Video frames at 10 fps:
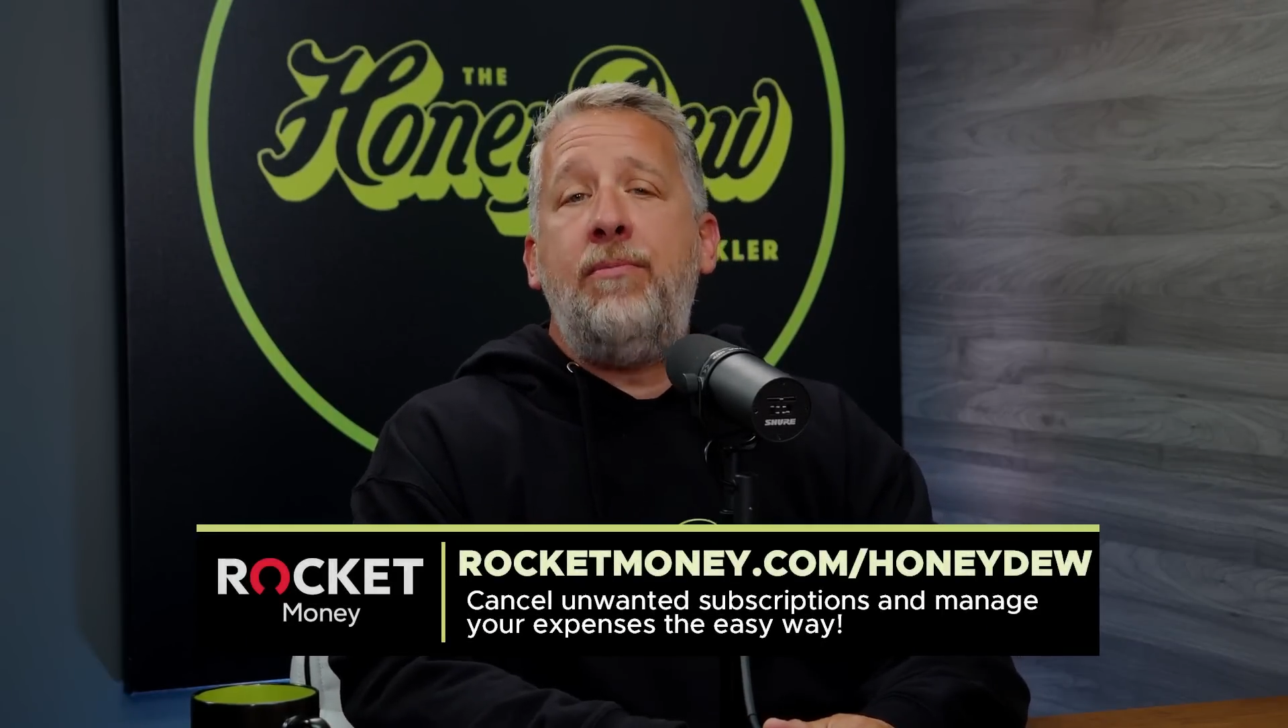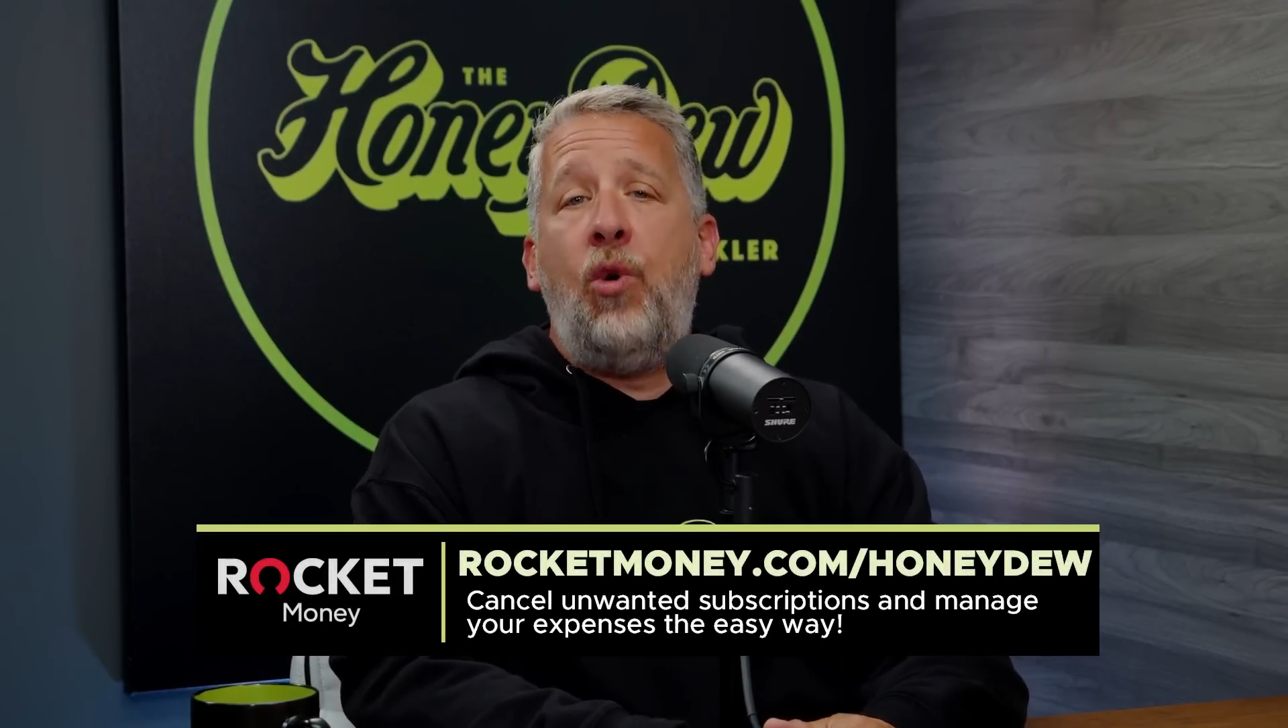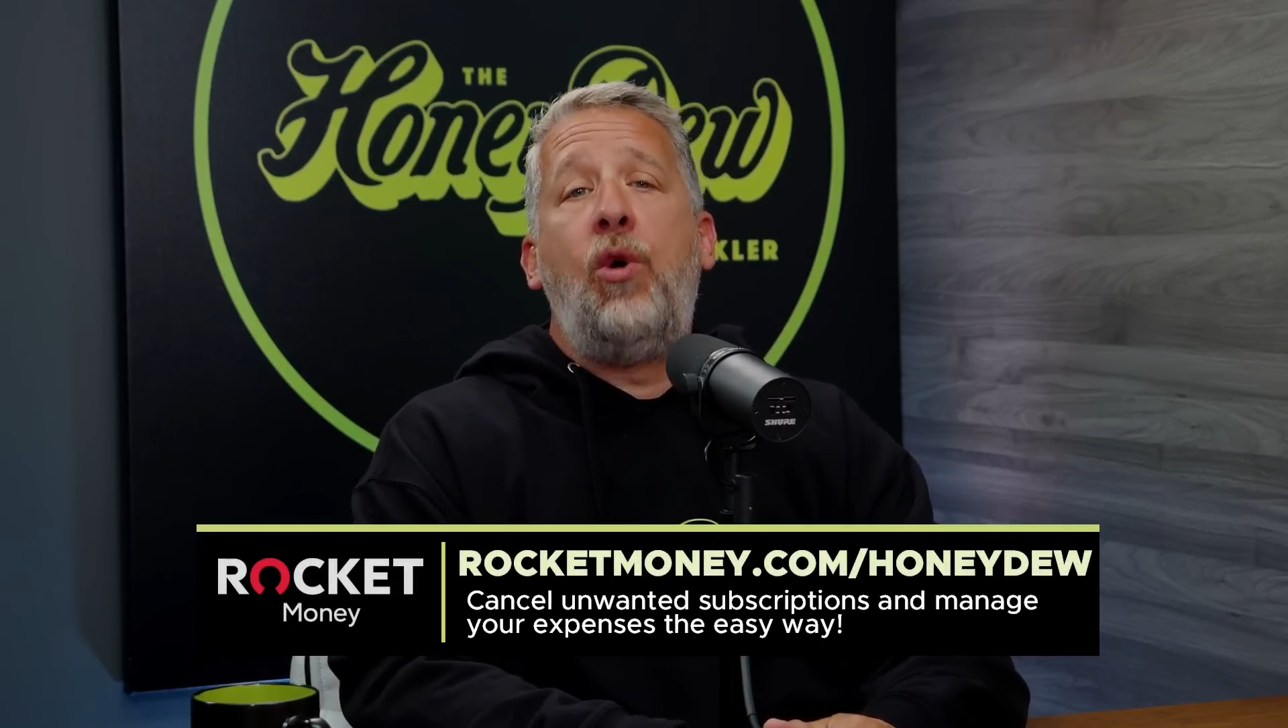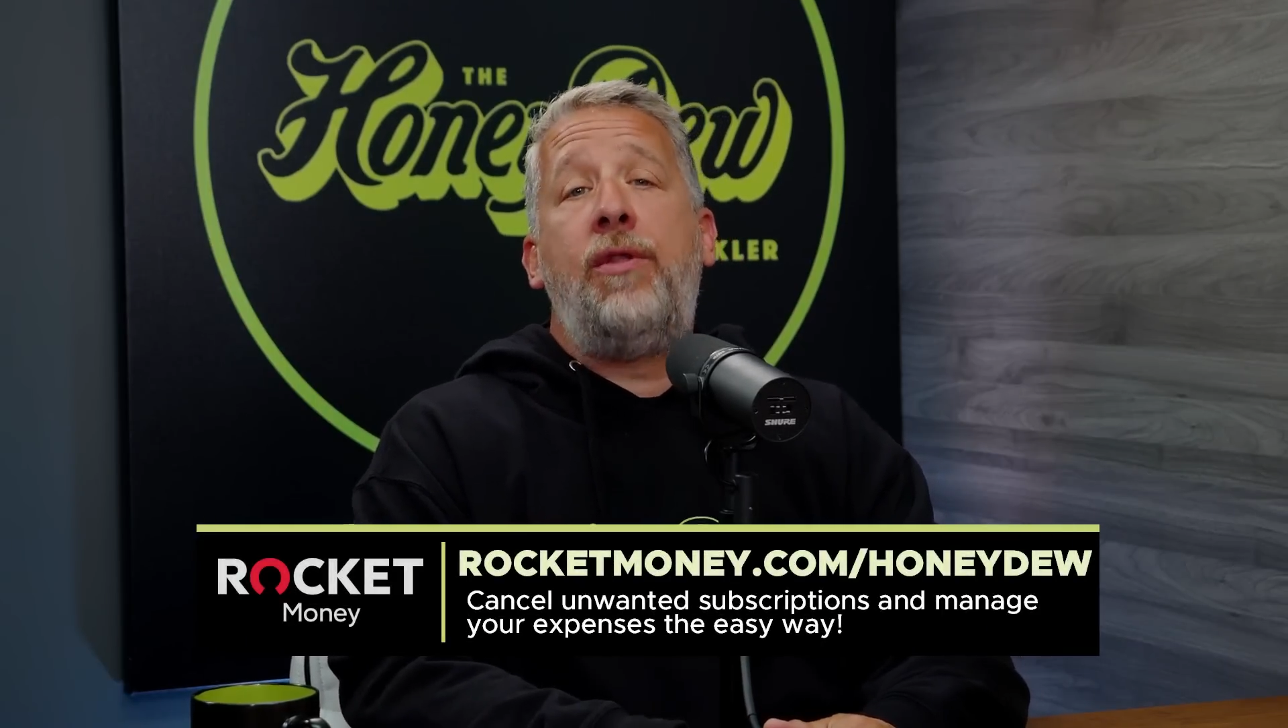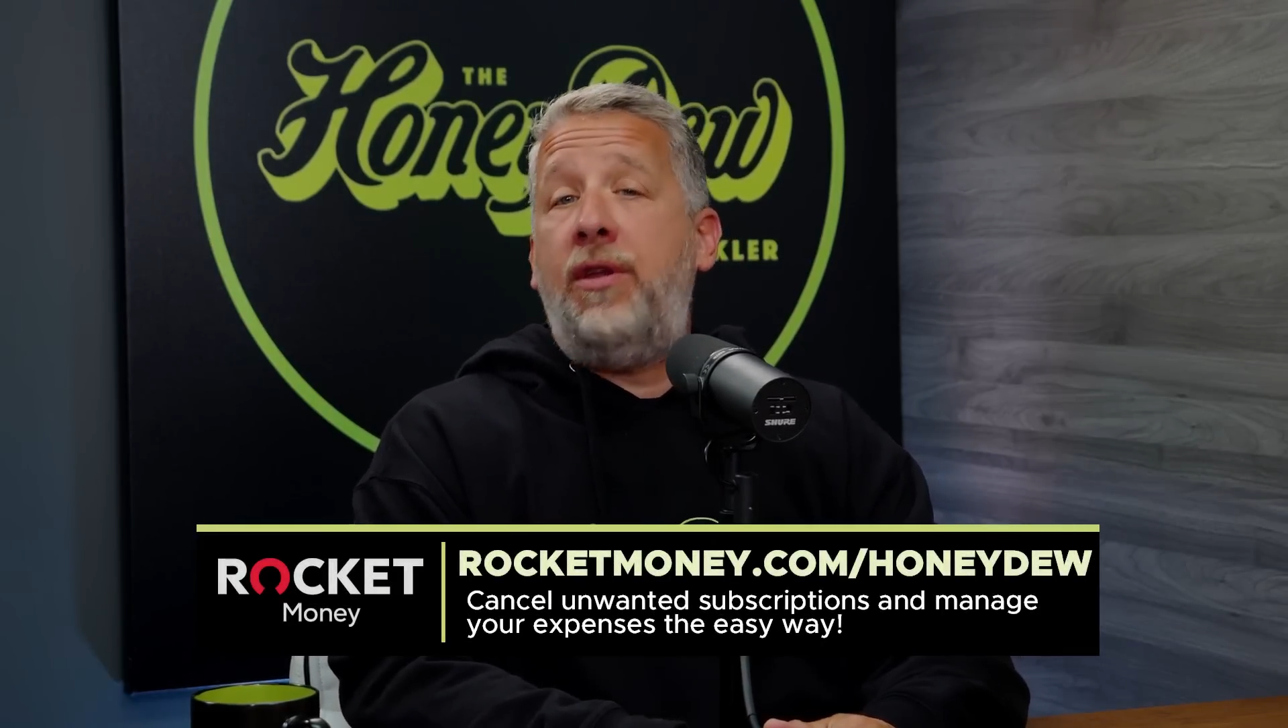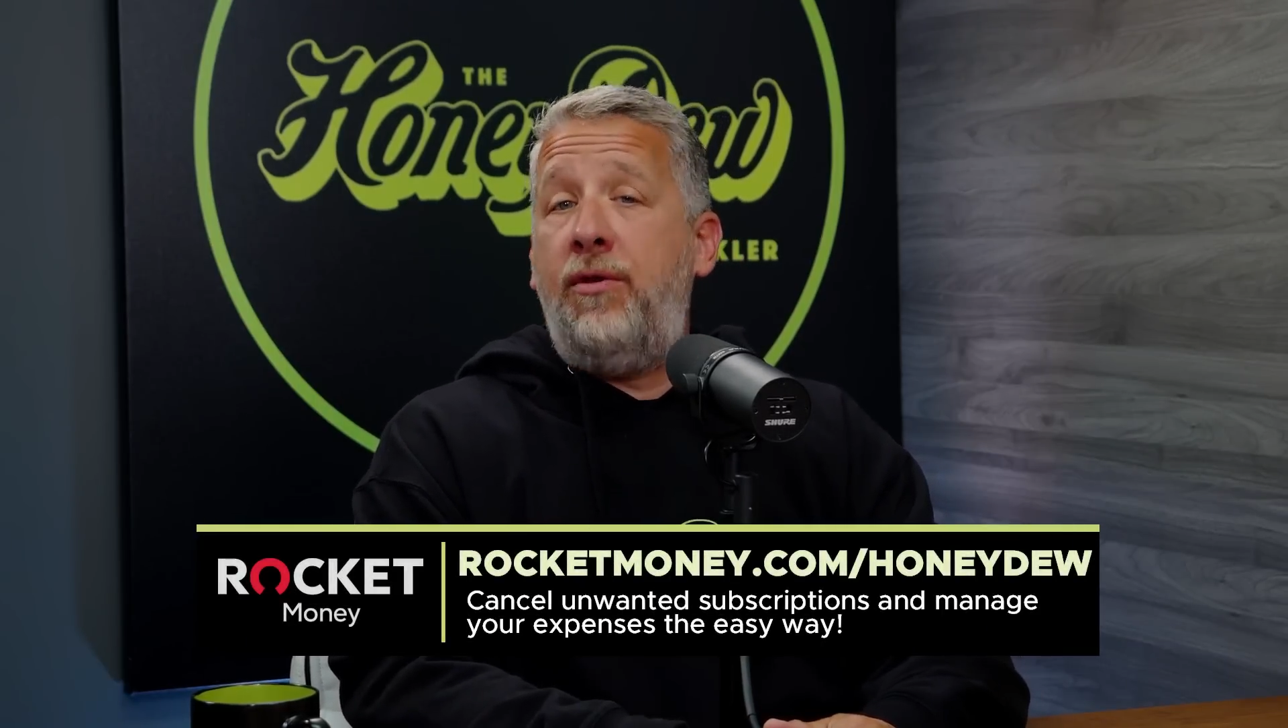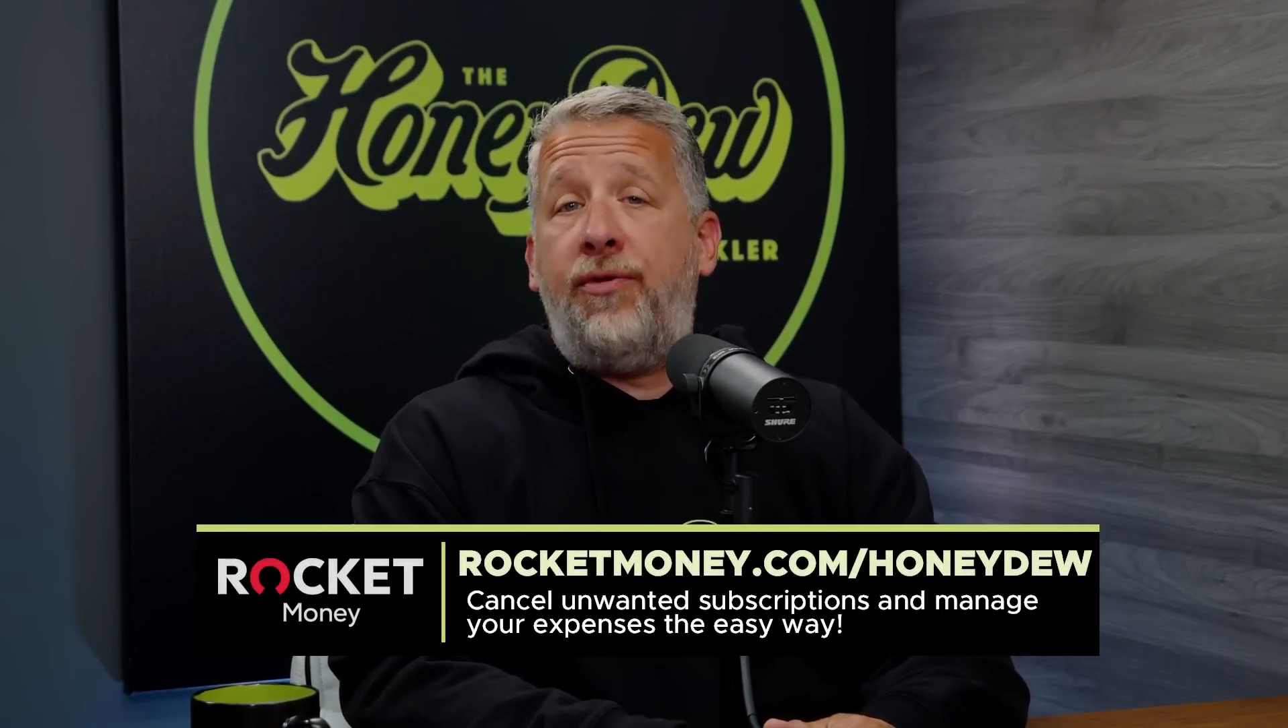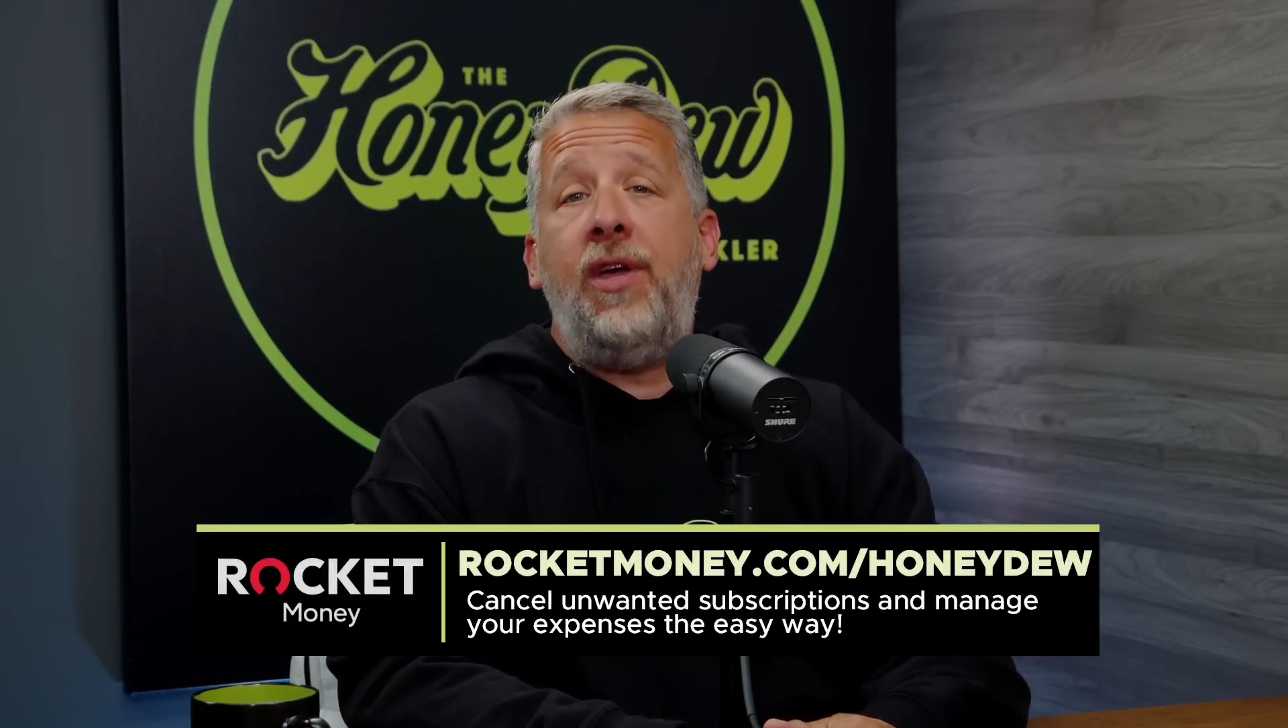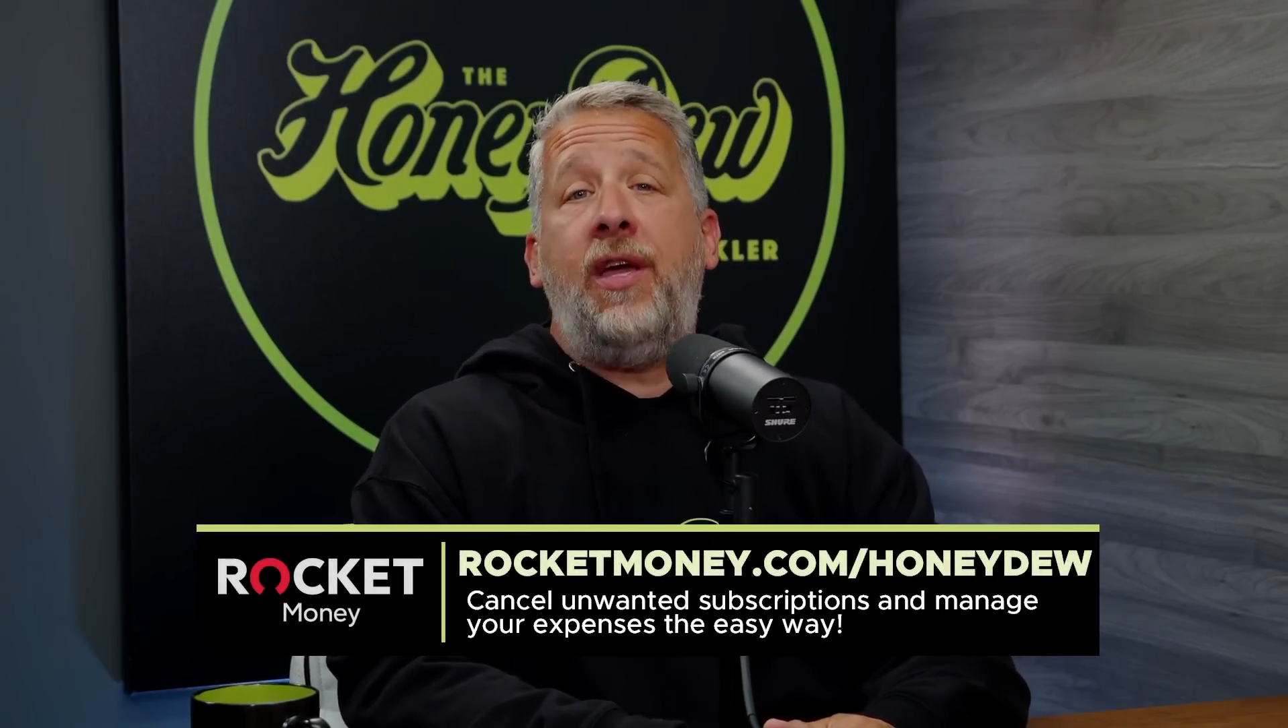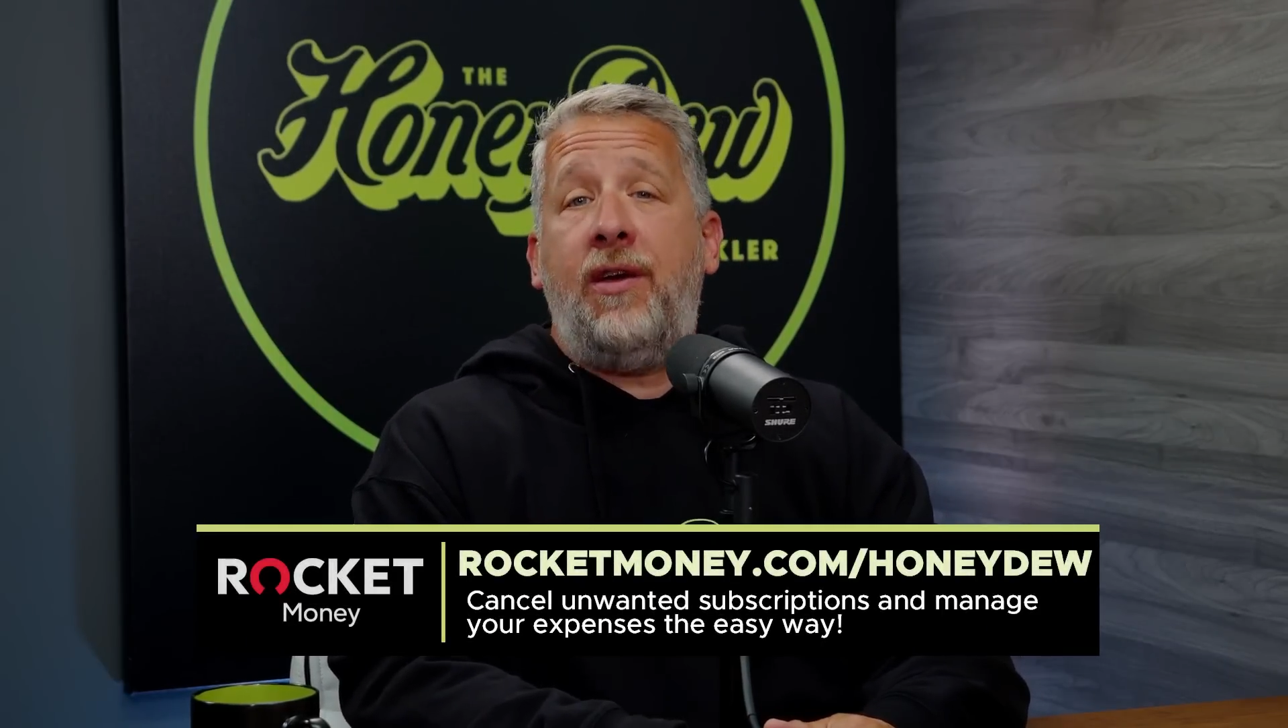more than you
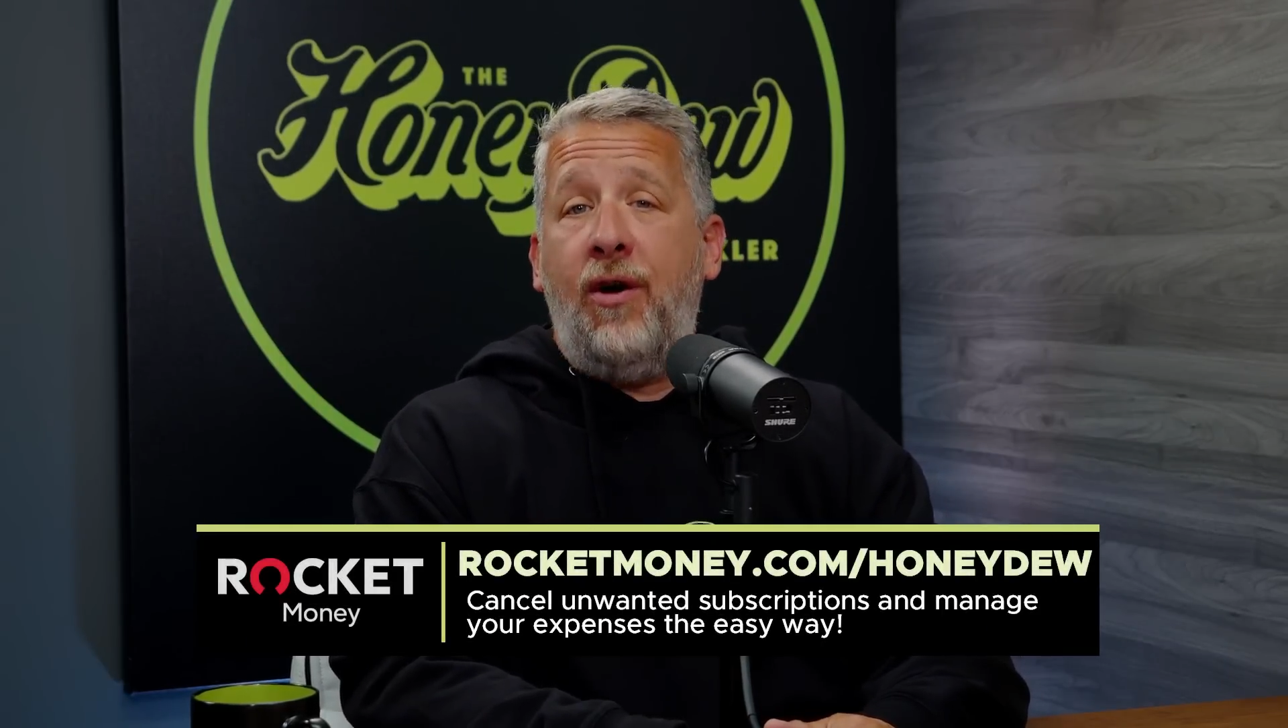think.